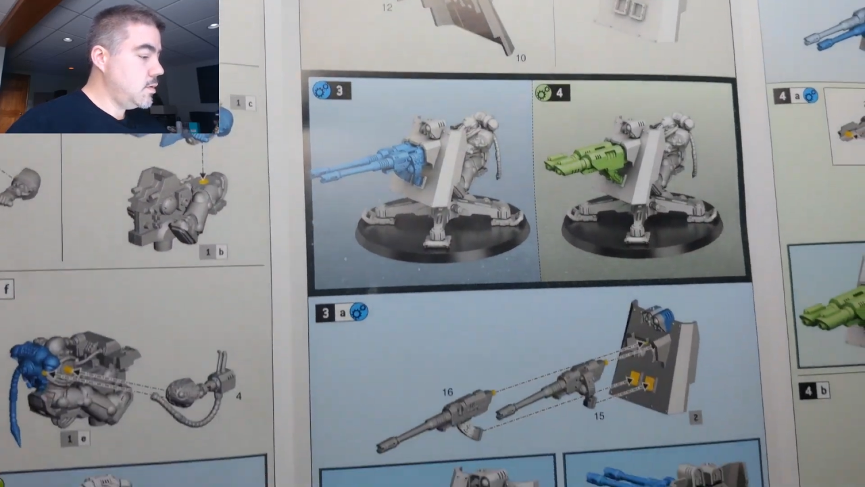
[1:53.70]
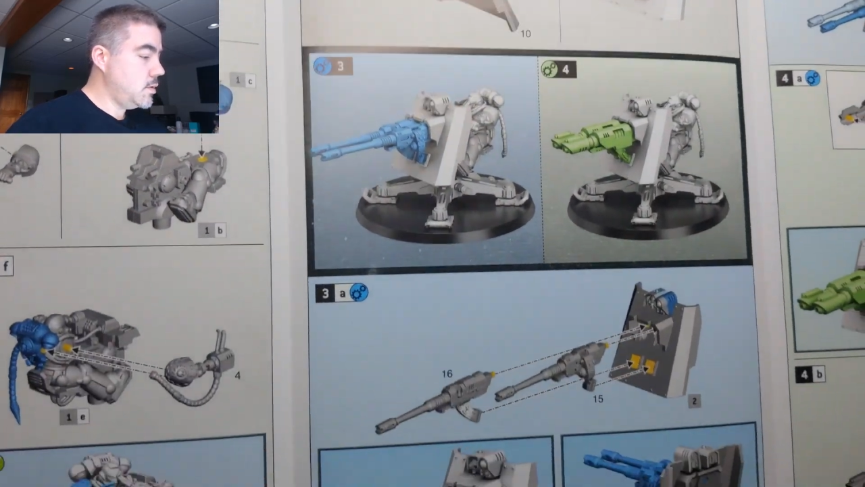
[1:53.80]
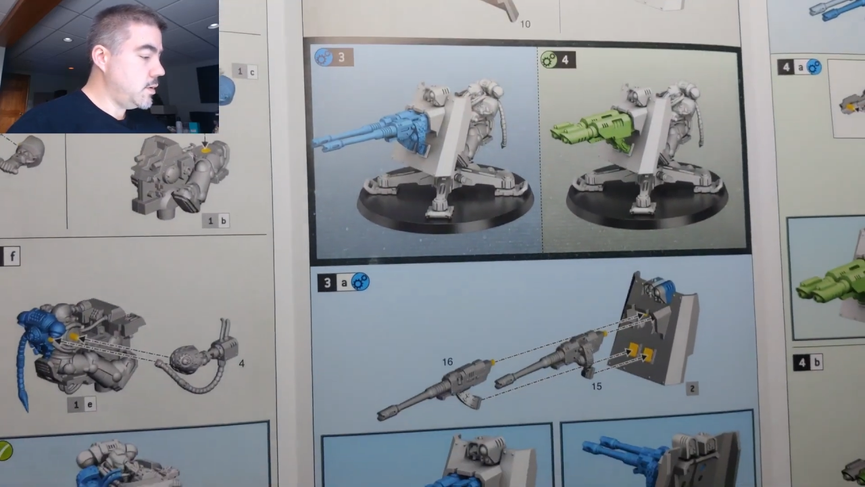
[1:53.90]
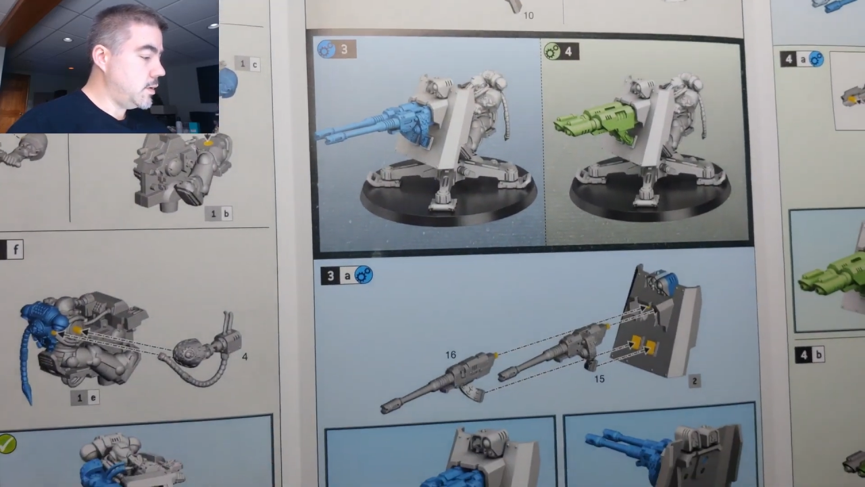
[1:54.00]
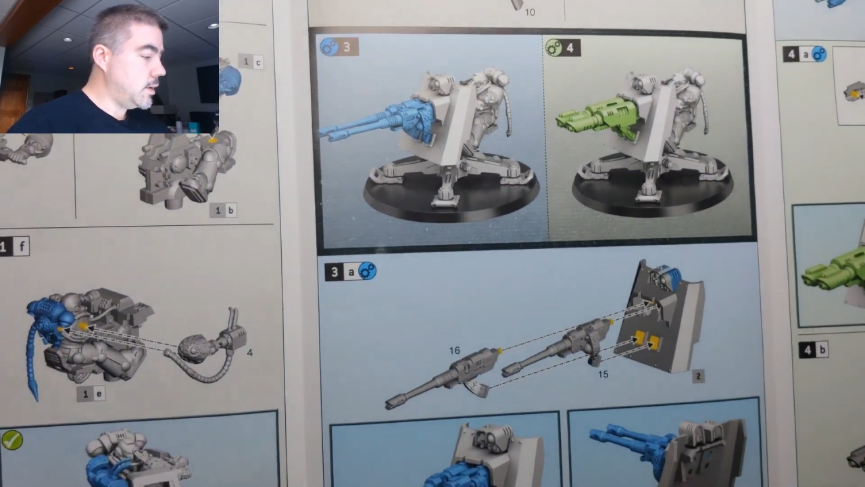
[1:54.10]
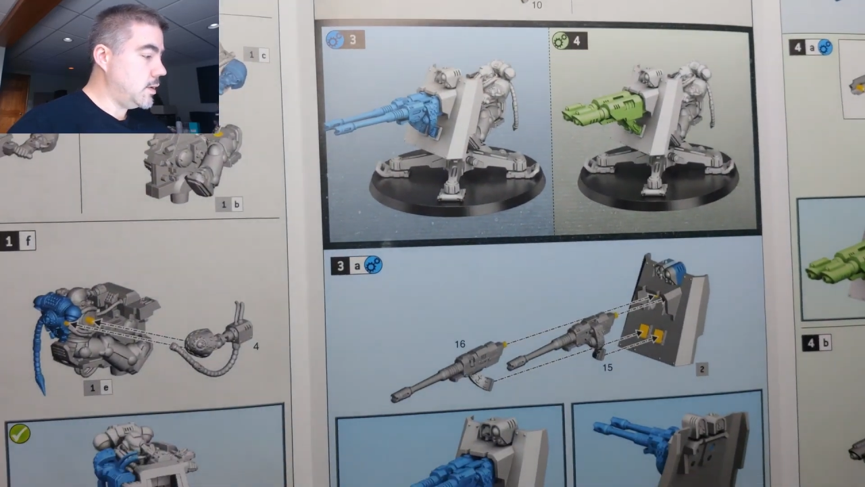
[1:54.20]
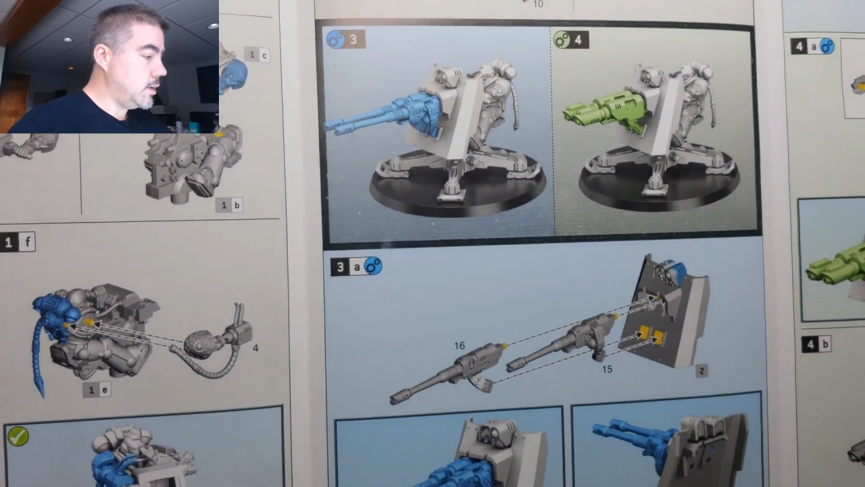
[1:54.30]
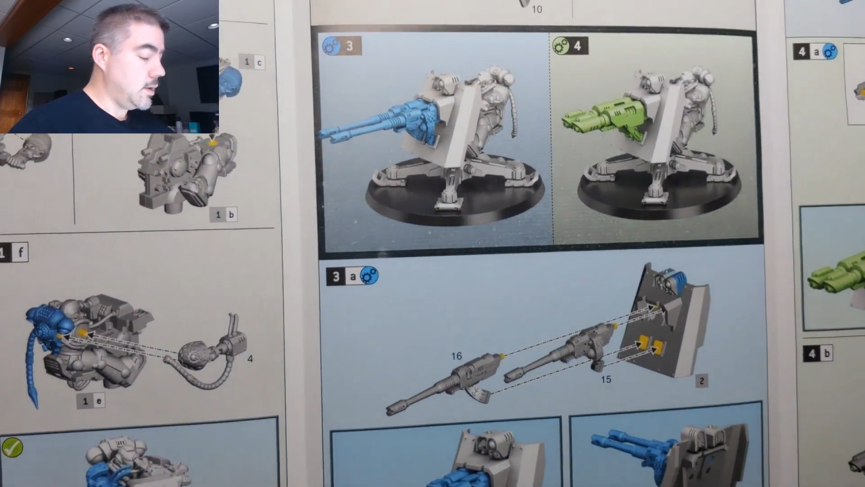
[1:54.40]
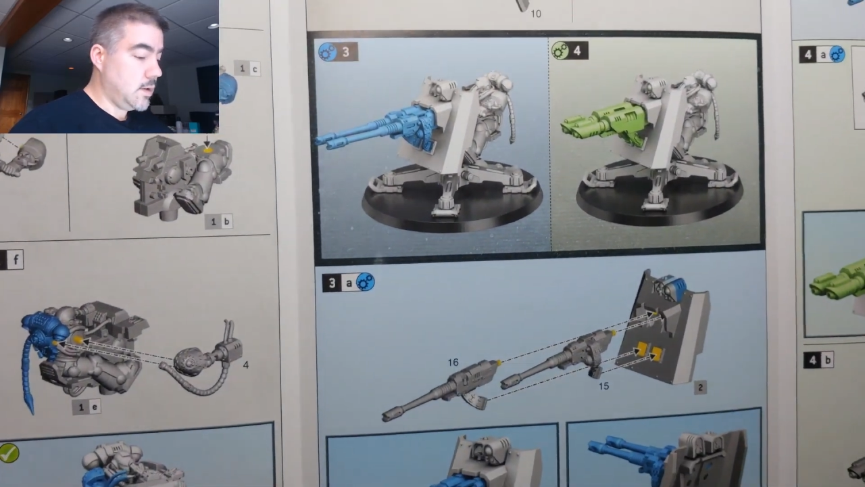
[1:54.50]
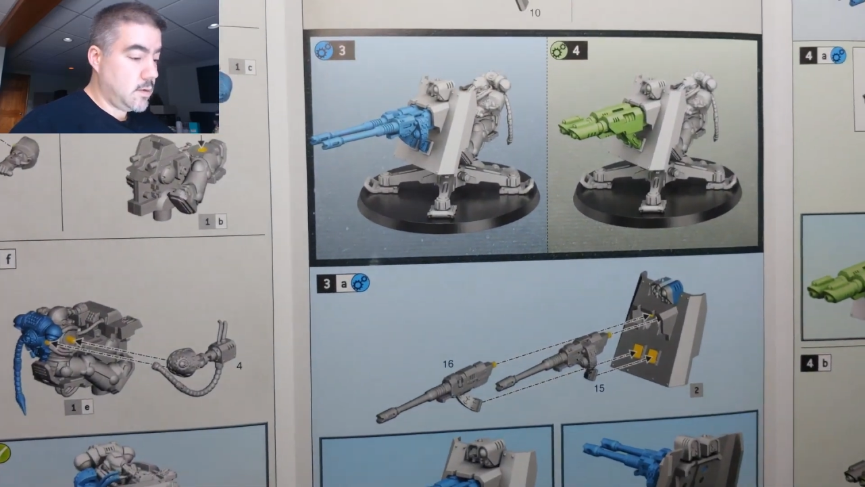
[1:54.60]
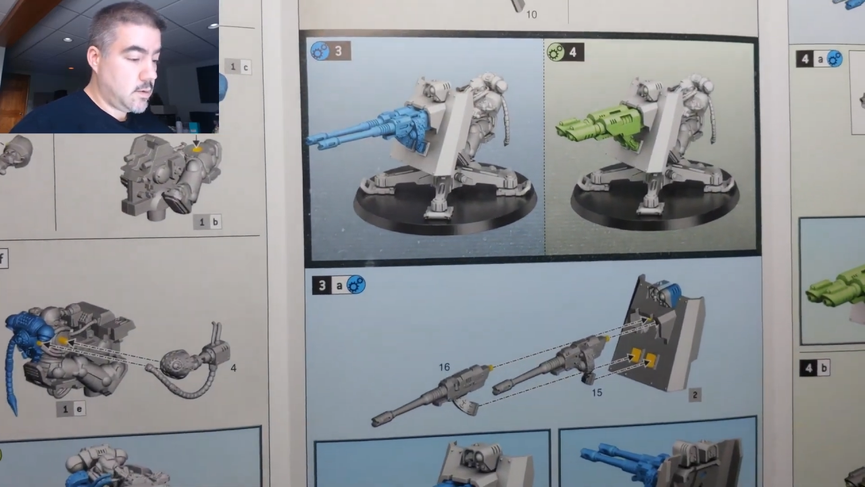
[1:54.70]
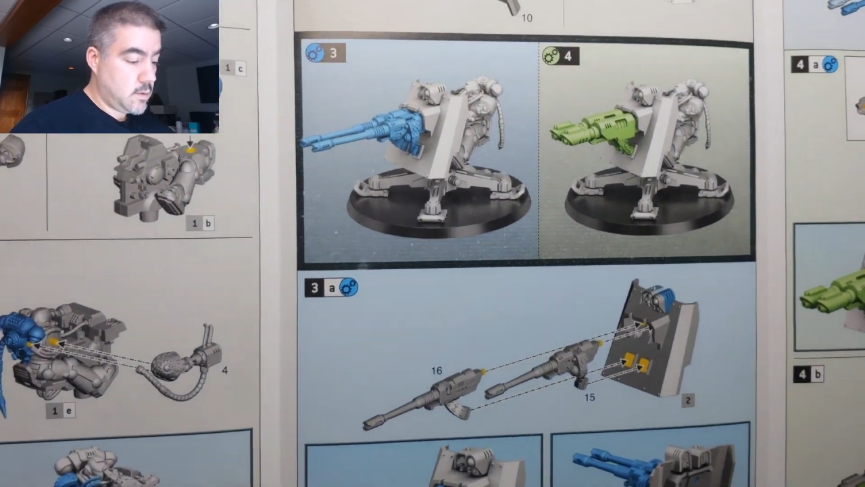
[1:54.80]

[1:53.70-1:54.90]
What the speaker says: And then the